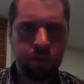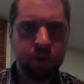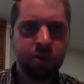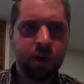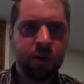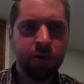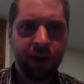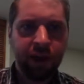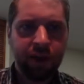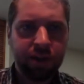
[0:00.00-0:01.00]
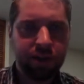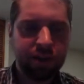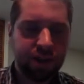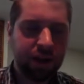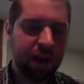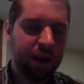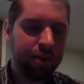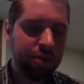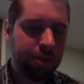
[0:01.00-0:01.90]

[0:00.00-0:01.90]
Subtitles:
so I don't think I linked to this on Canvas,